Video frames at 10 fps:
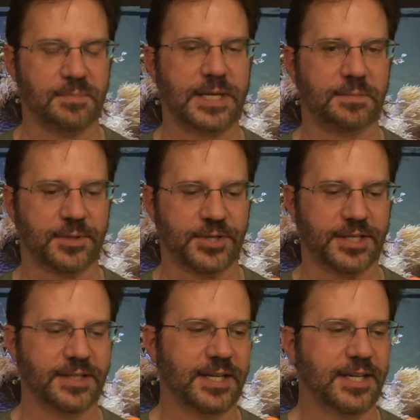minute
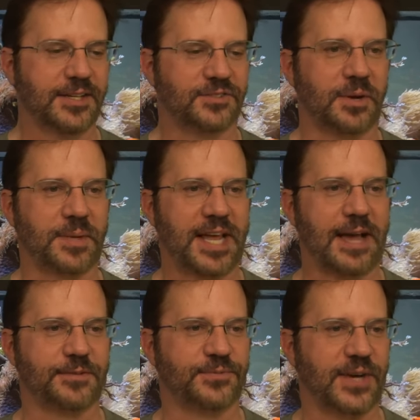period. So I'm gonna
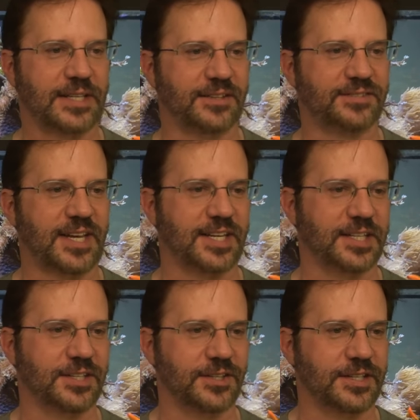have to find the setting
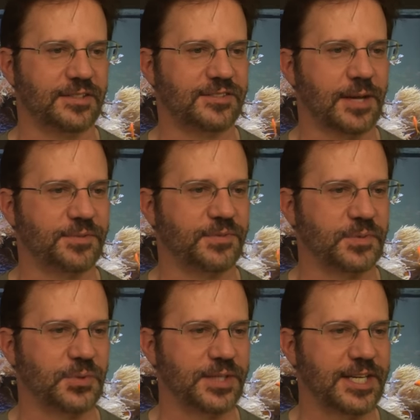in there that stops it from
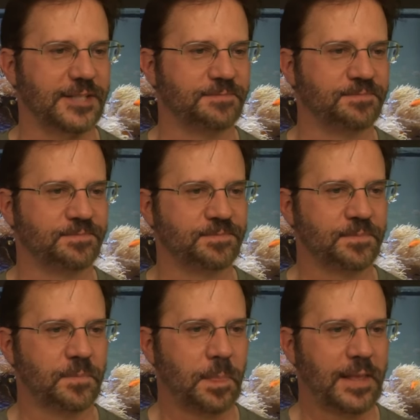doing that.
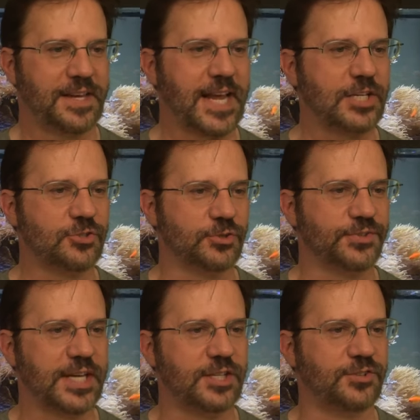And Angel,
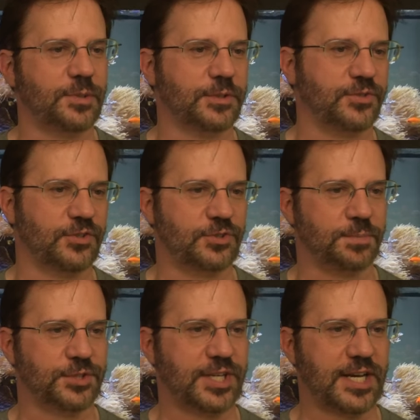thank you so much for the
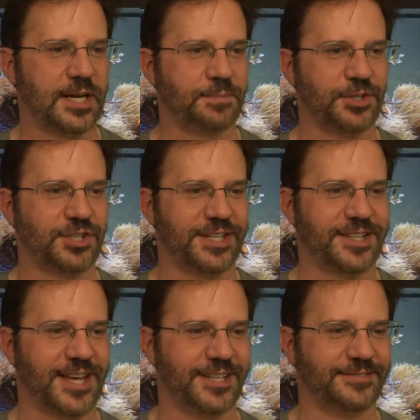super chat. I appreciate that.